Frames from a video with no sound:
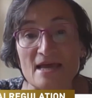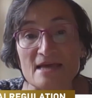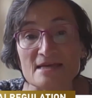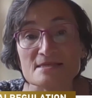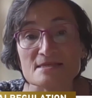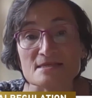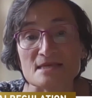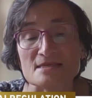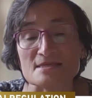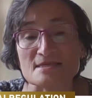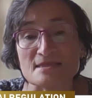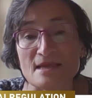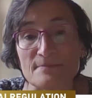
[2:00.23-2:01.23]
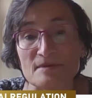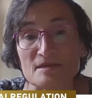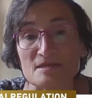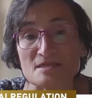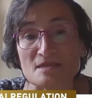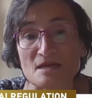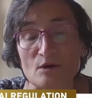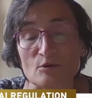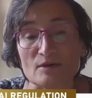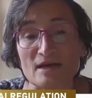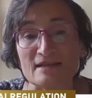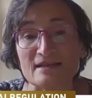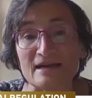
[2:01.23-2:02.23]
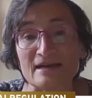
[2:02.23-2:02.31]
as a stepping stone,